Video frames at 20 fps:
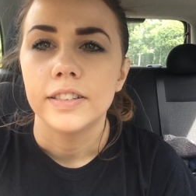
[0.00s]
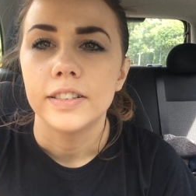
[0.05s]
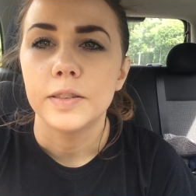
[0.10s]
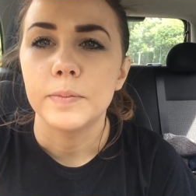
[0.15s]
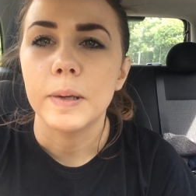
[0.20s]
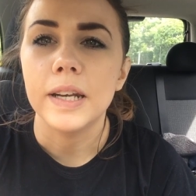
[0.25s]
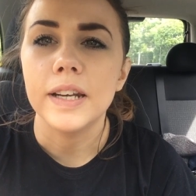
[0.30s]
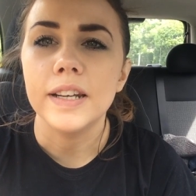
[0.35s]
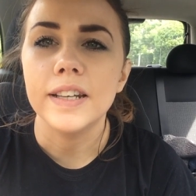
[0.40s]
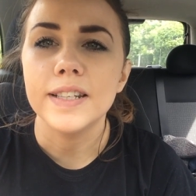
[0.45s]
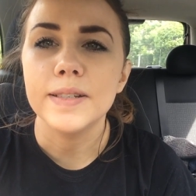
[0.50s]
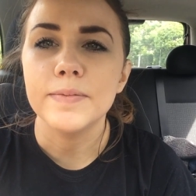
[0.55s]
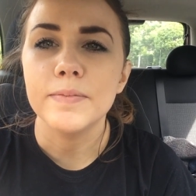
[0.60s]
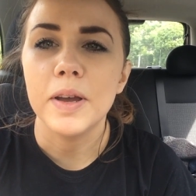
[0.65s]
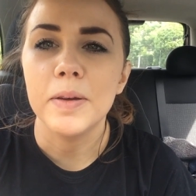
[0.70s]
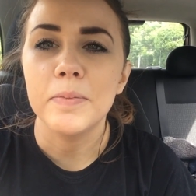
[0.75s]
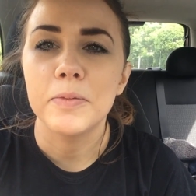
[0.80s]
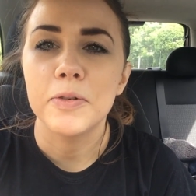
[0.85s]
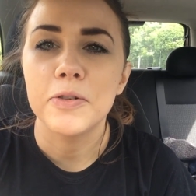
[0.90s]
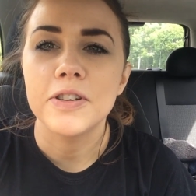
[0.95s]
Spending
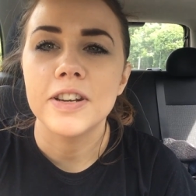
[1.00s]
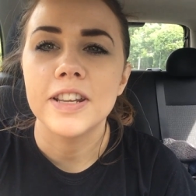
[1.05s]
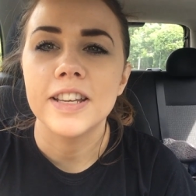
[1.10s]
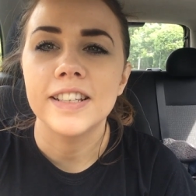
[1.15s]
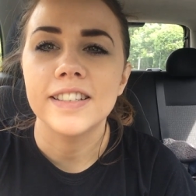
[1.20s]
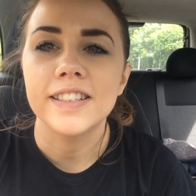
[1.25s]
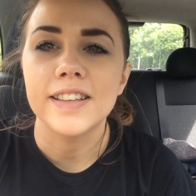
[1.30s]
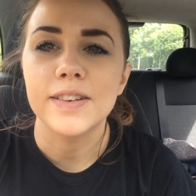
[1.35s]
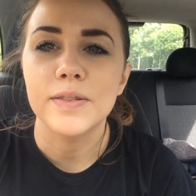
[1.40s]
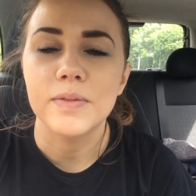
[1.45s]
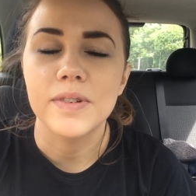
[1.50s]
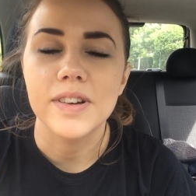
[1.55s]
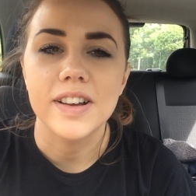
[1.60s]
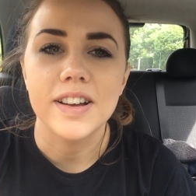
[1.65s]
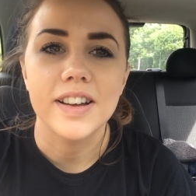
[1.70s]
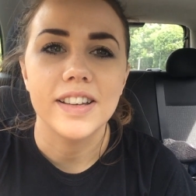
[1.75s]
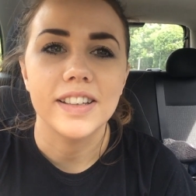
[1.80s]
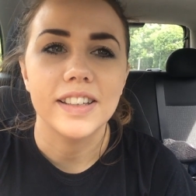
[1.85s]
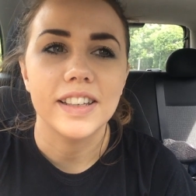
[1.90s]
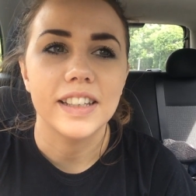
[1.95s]
my mornings at
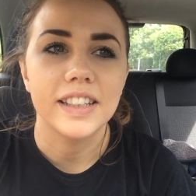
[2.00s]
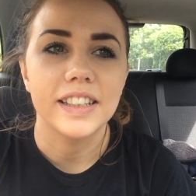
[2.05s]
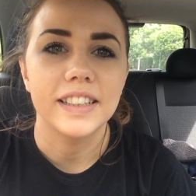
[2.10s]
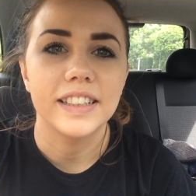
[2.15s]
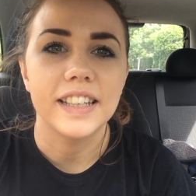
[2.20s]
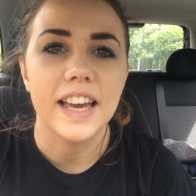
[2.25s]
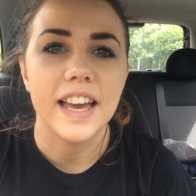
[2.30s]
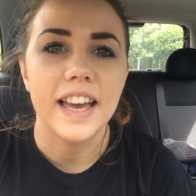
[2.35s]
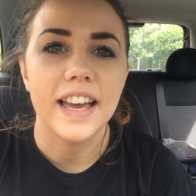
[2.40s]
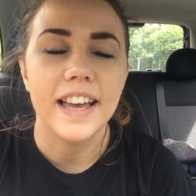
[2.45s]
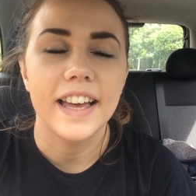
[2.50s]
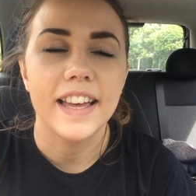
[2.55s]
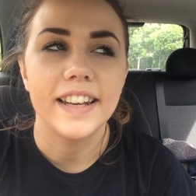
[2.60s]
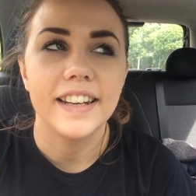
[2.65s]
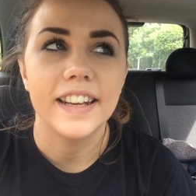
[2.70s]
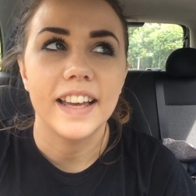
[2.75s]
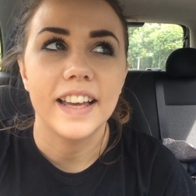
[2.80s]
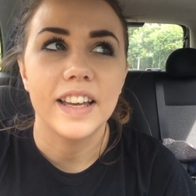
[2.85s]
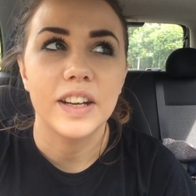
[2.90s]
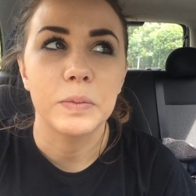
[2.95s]
work
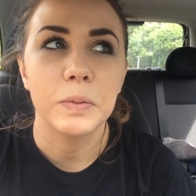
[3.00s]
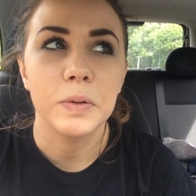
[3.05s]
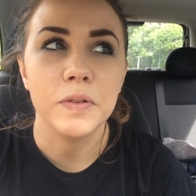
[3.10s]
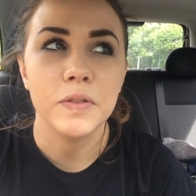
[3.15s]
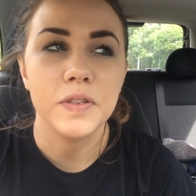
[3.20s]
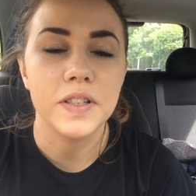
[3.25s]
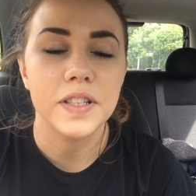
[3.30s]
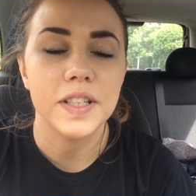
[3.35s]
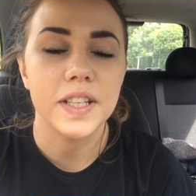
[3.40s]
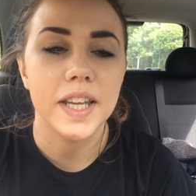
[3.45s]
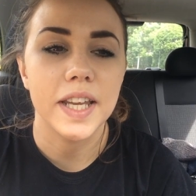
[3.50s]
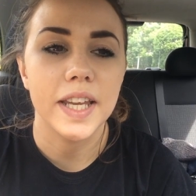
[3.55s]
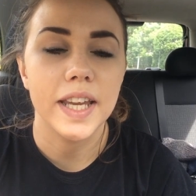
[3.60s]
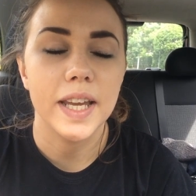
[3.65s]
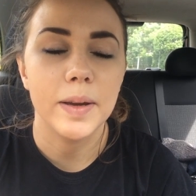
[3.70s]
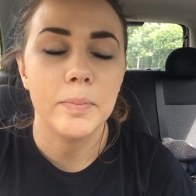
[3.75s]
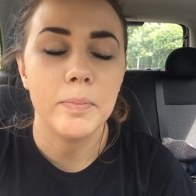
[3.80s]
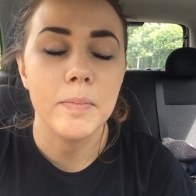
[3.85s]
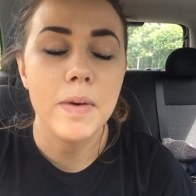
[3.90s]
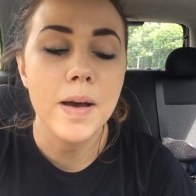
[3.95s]
again, and I'm off to
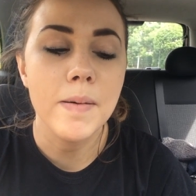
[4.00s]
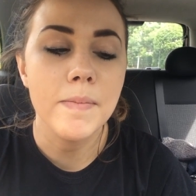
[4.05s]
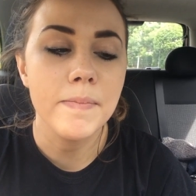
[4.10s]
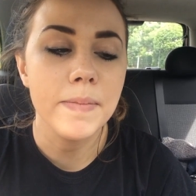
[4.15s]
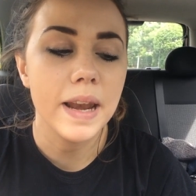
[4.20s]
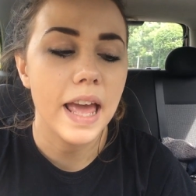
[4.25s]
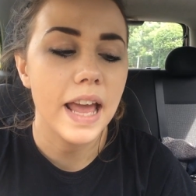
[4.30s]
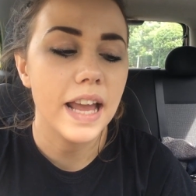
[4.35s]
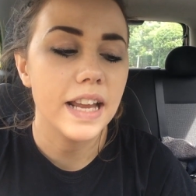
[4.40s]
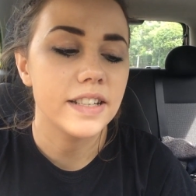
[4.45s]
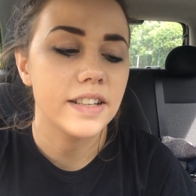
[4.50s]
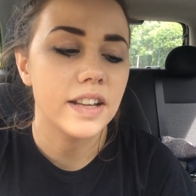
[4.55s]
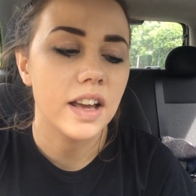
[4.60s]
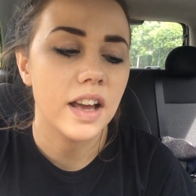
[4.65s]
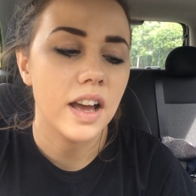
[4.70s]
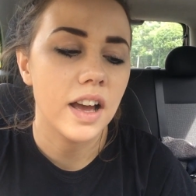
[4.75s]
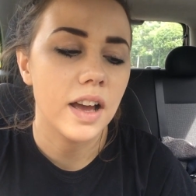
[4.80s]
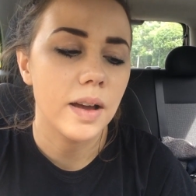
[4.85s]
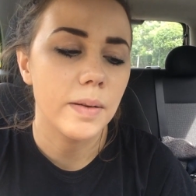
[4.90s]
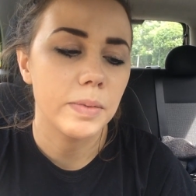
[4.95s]
see Mum
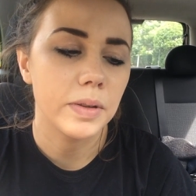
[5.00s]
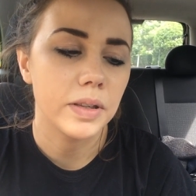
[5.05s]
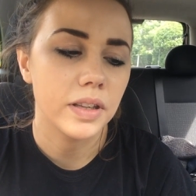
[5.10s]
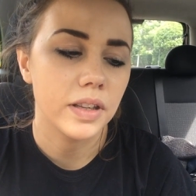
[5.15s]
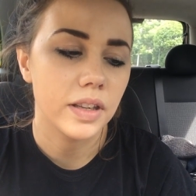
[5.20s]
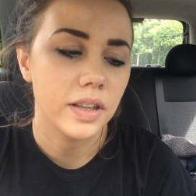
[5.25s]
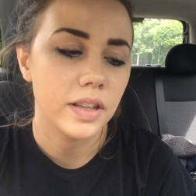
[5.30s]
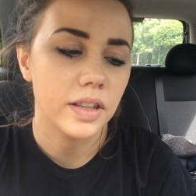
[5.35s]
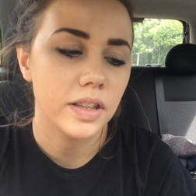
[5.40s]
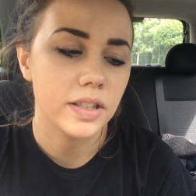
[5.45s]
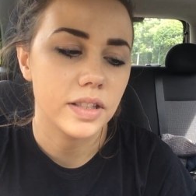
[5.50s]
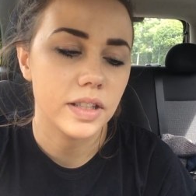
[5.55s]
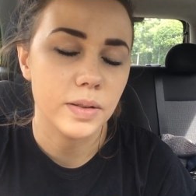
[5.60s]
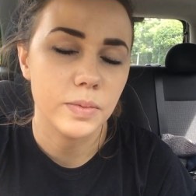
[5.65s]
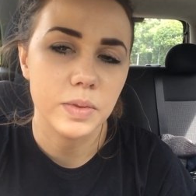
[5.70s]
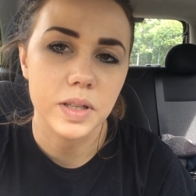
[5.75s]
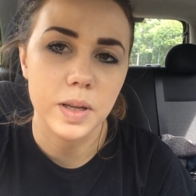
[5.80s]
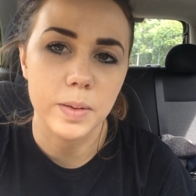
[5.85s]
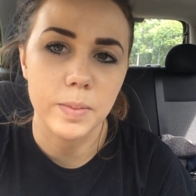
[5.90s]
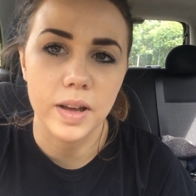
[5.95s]
later because it
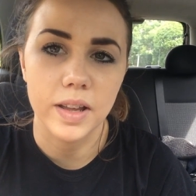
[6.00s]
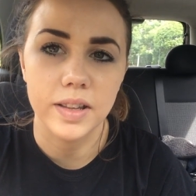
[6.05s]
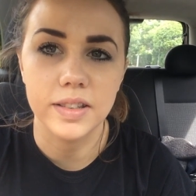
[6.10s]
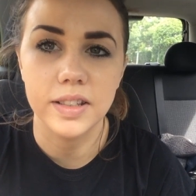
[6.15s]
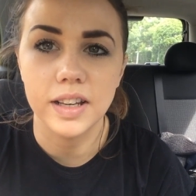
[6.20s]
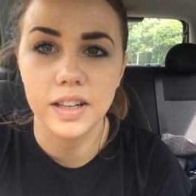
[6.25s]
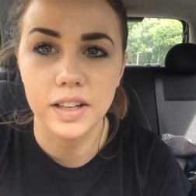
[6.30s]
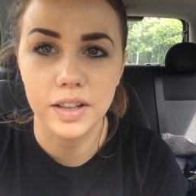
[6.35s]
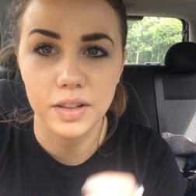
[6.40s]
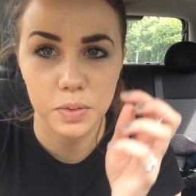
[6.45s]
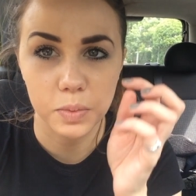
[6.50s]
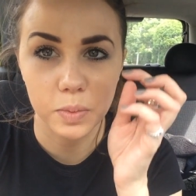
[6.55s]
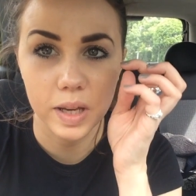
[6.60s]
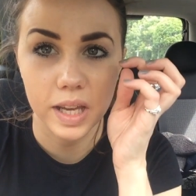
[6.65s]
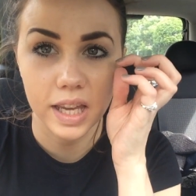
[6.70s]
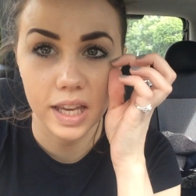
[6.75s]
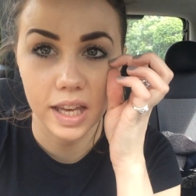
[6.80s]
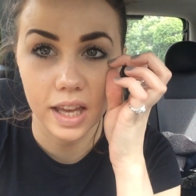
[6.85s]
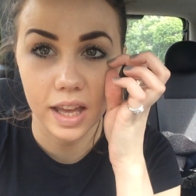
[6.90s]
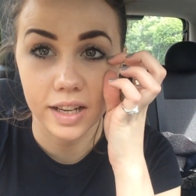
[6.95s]
was her birthday last
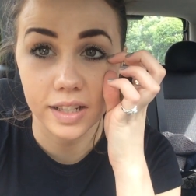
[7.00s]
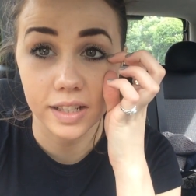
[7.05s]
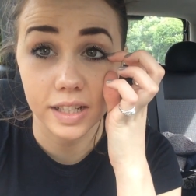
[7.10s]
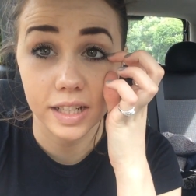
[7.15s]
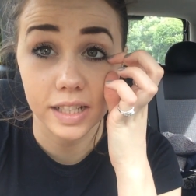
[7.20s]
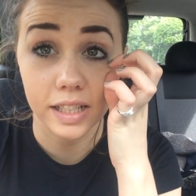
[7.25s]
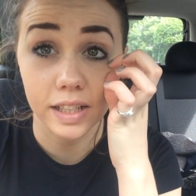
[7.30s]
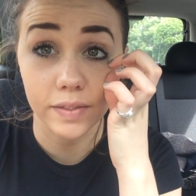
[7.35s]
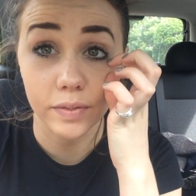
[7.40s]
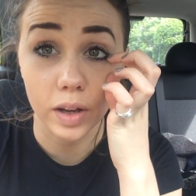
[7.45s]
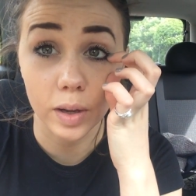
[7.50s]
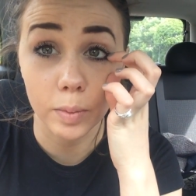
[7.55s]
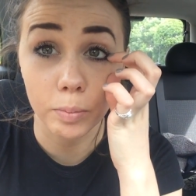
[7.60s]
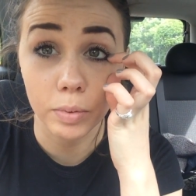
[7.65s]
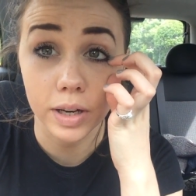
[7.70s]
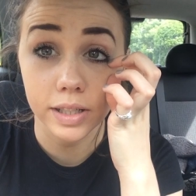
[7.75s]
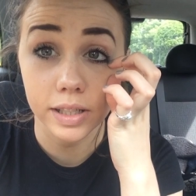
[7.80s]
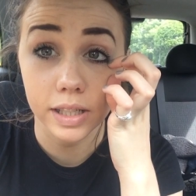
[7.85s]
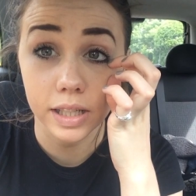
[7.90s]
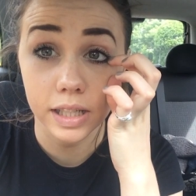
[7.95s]
week and I need to give her a
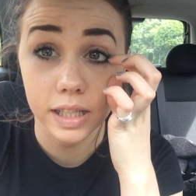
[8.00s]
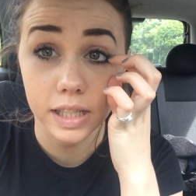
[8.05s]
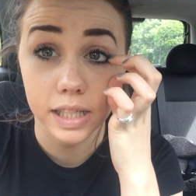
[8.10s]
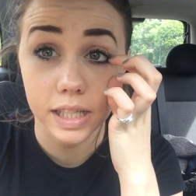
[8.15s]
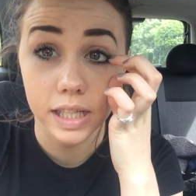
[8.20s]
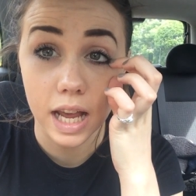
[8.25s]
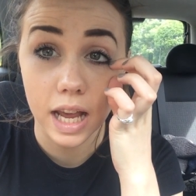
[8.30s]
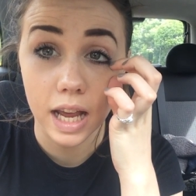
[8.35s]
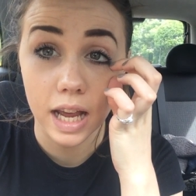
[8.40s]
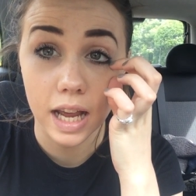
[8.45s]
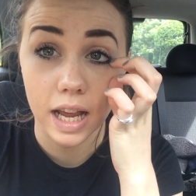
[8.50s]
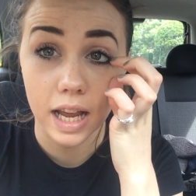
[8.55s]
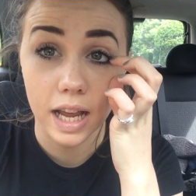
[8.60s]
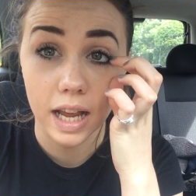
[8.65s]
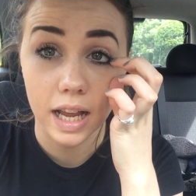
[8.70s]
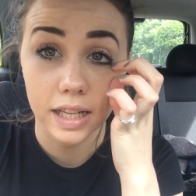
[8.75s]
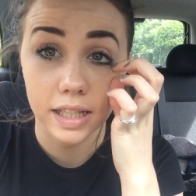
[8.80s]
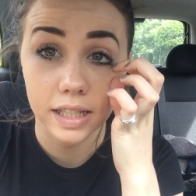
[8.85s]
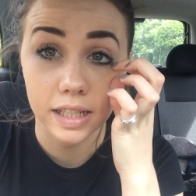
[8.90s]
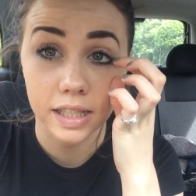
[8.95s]
present,
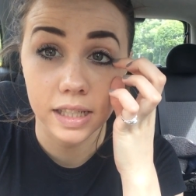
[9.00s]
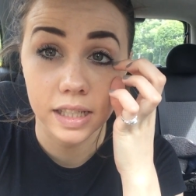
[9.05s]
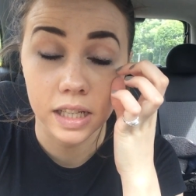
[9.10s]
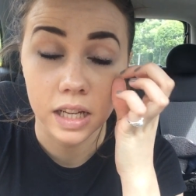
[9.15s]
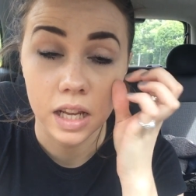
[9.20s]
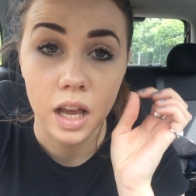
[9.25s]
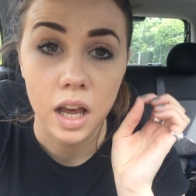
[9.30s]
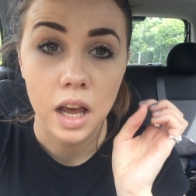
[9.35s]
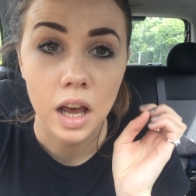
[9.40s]
and